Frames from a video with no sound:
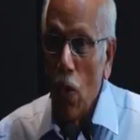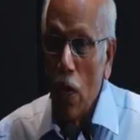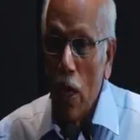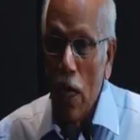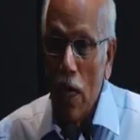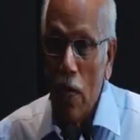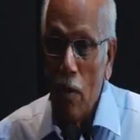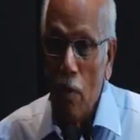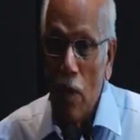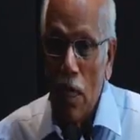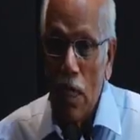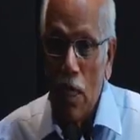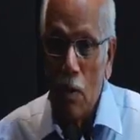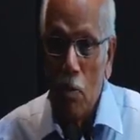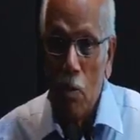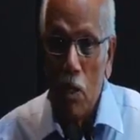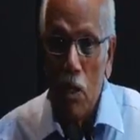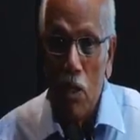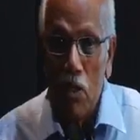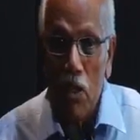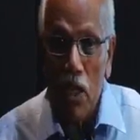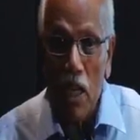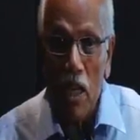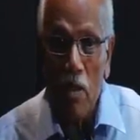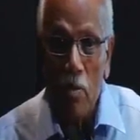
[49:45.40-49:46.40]
It might
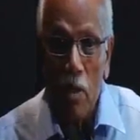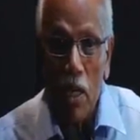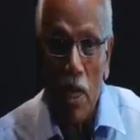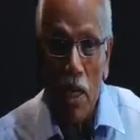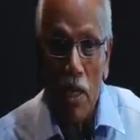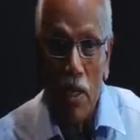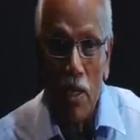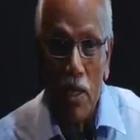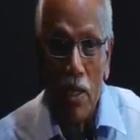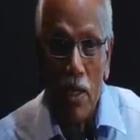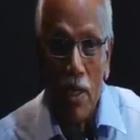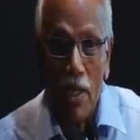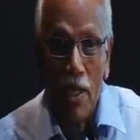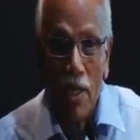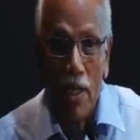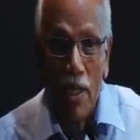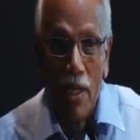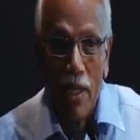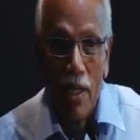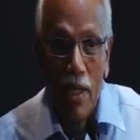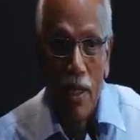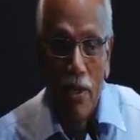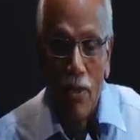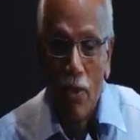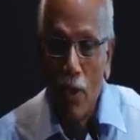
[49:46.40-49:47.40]
burst any minute.
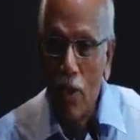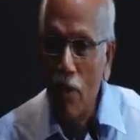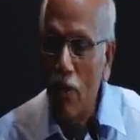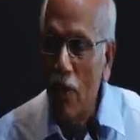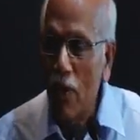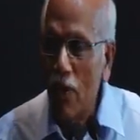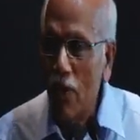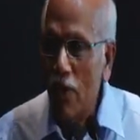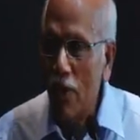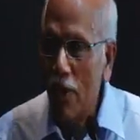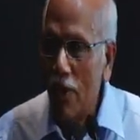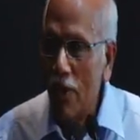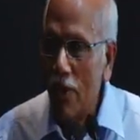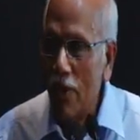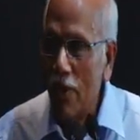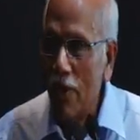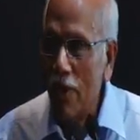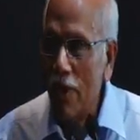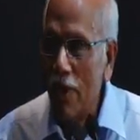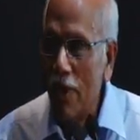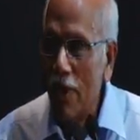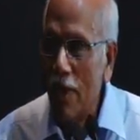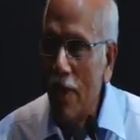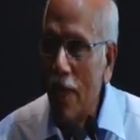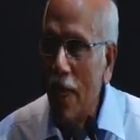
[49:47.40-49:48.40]
So the fellow says,
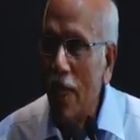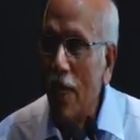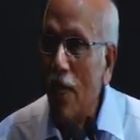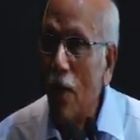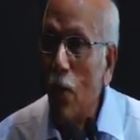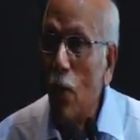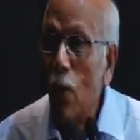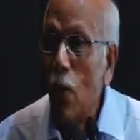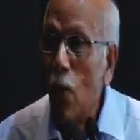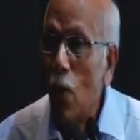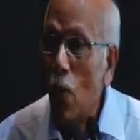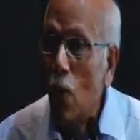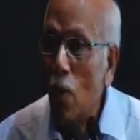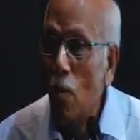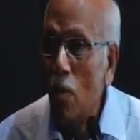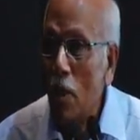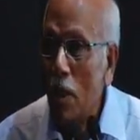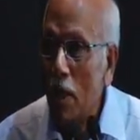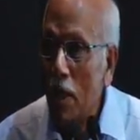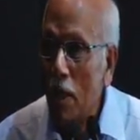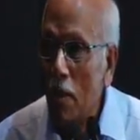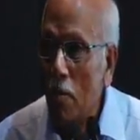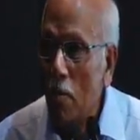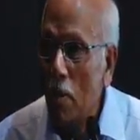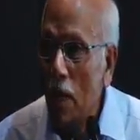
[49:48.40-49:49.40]
can he go home
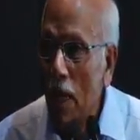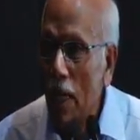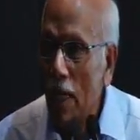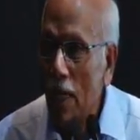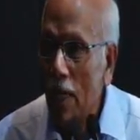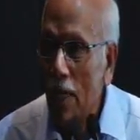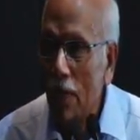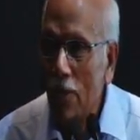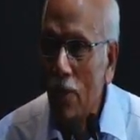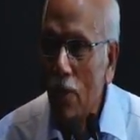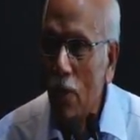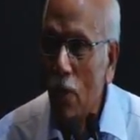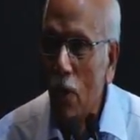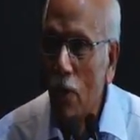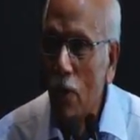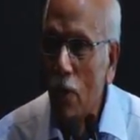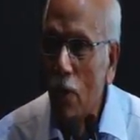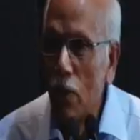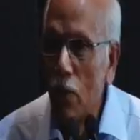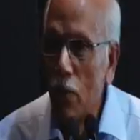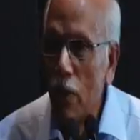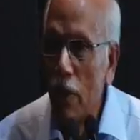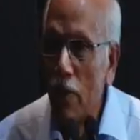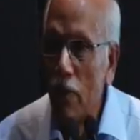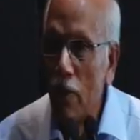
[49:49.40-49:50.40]
and come back? He has talked
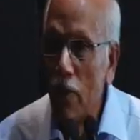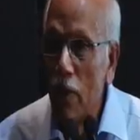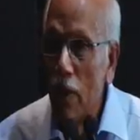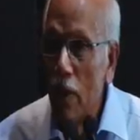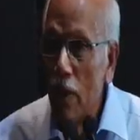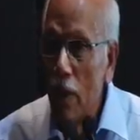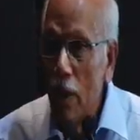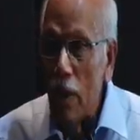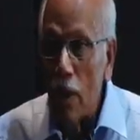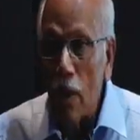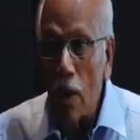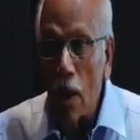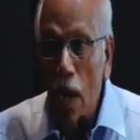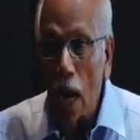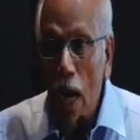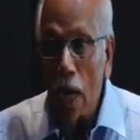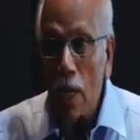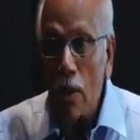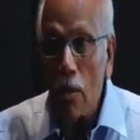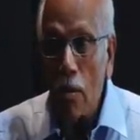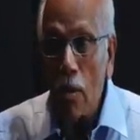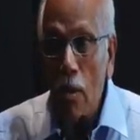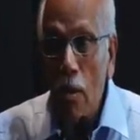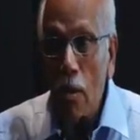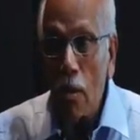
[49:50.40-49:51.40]
to his wife. I
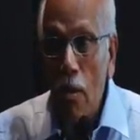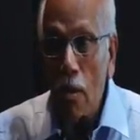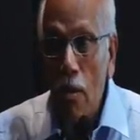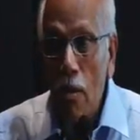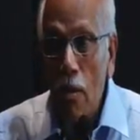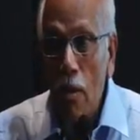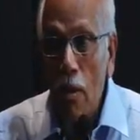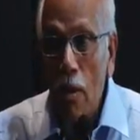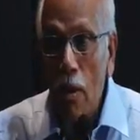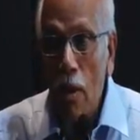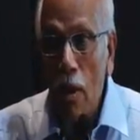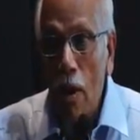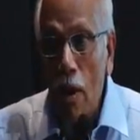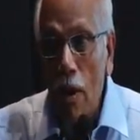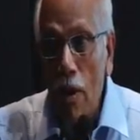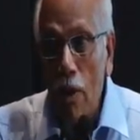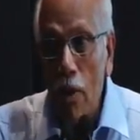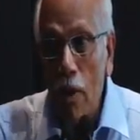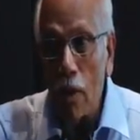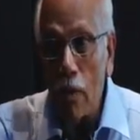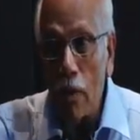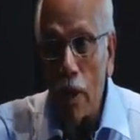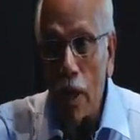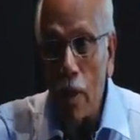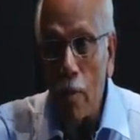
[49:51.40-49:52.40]
don't know. On
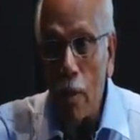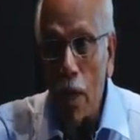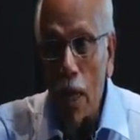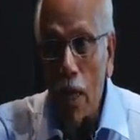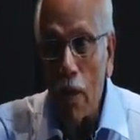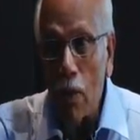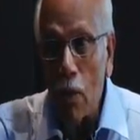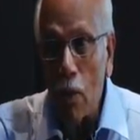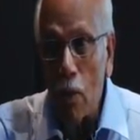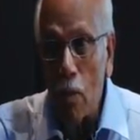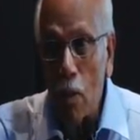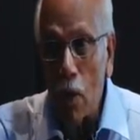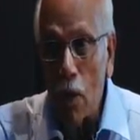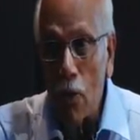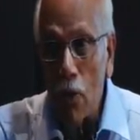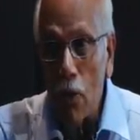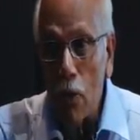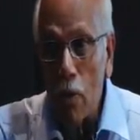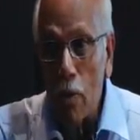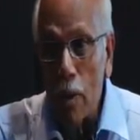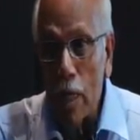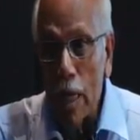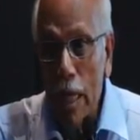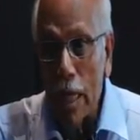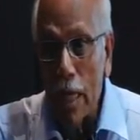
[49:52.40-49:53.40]
your way back home also
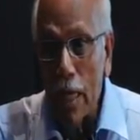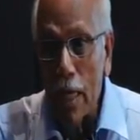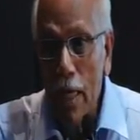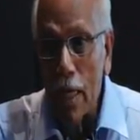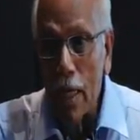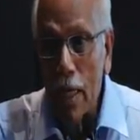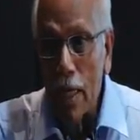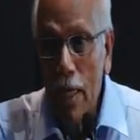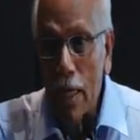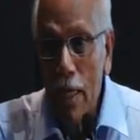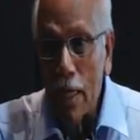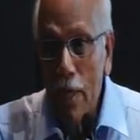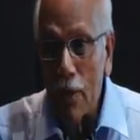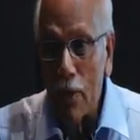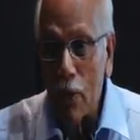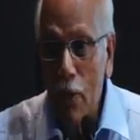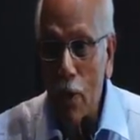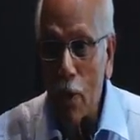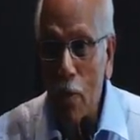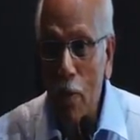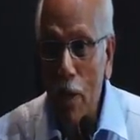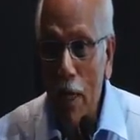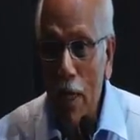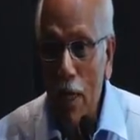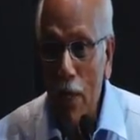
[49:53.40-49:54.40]
you may die. So
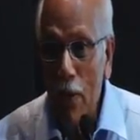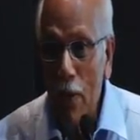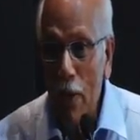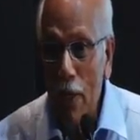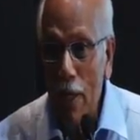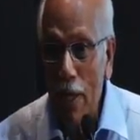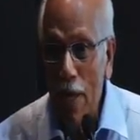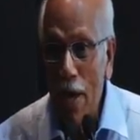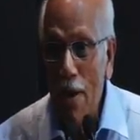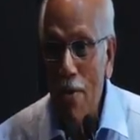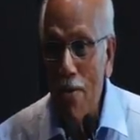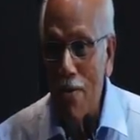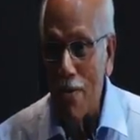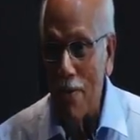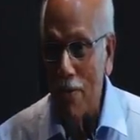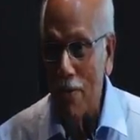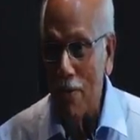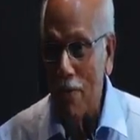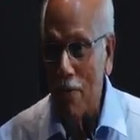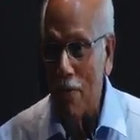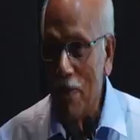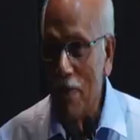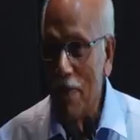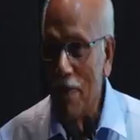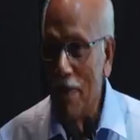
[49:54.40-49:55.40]
you better do it now.
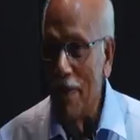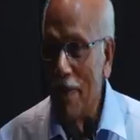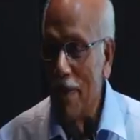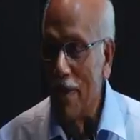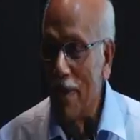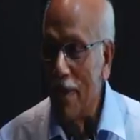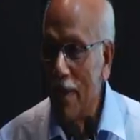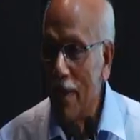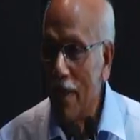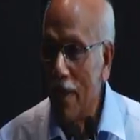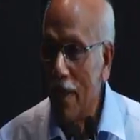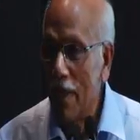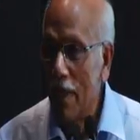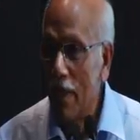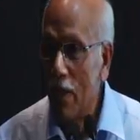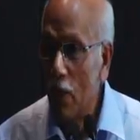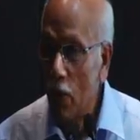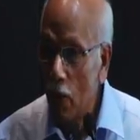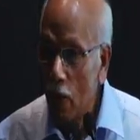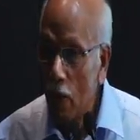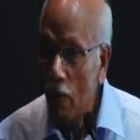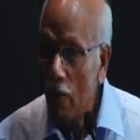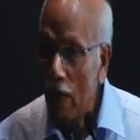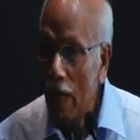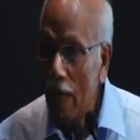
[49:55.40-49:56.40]

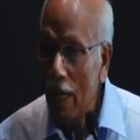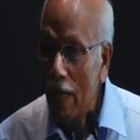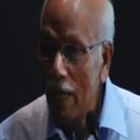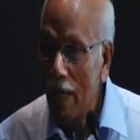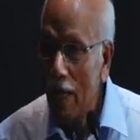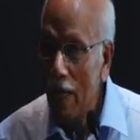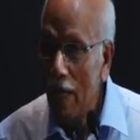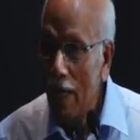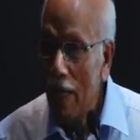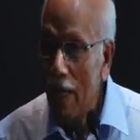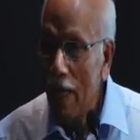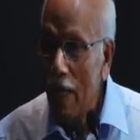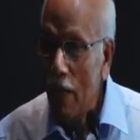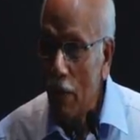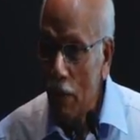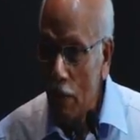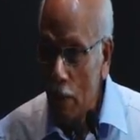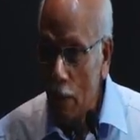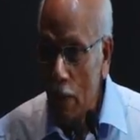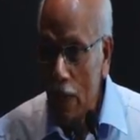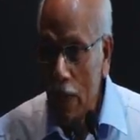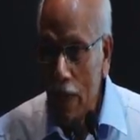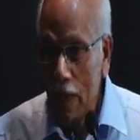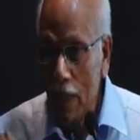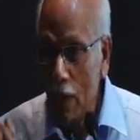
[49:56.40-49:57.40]
Do you know why? If
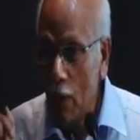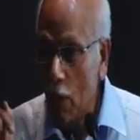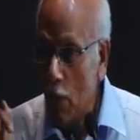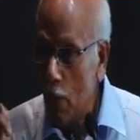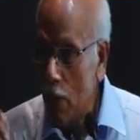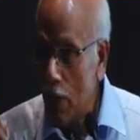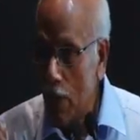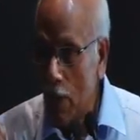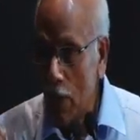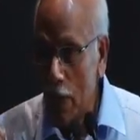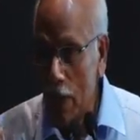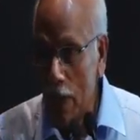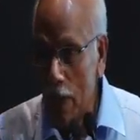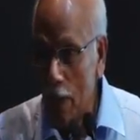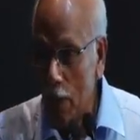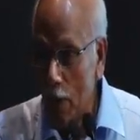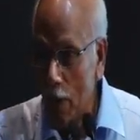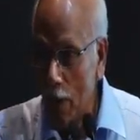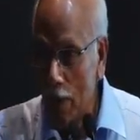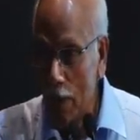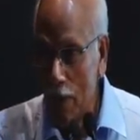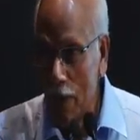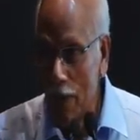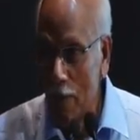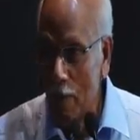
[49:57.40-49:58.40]
the Bakra goes out and
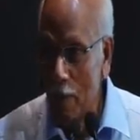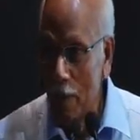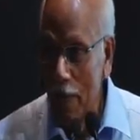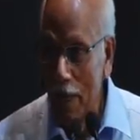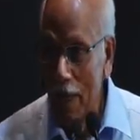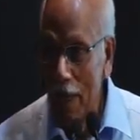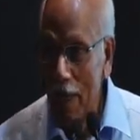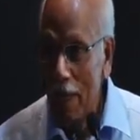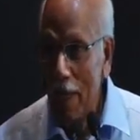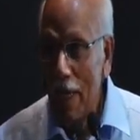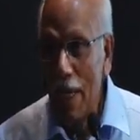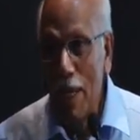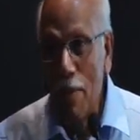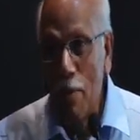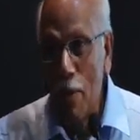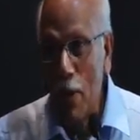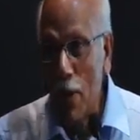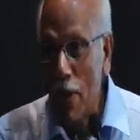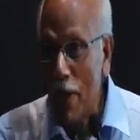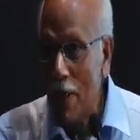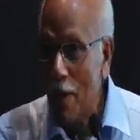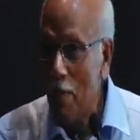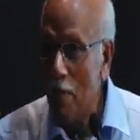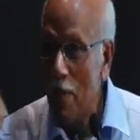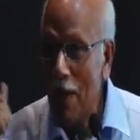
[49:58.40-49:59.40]
talks to somebody, he may
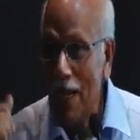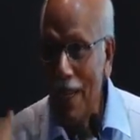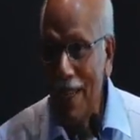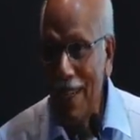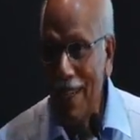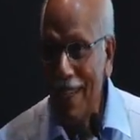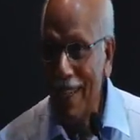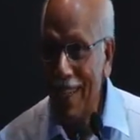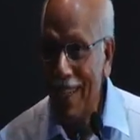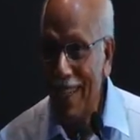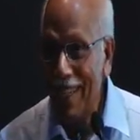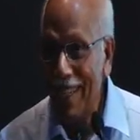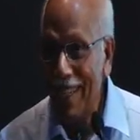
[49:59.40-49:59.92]
not come back.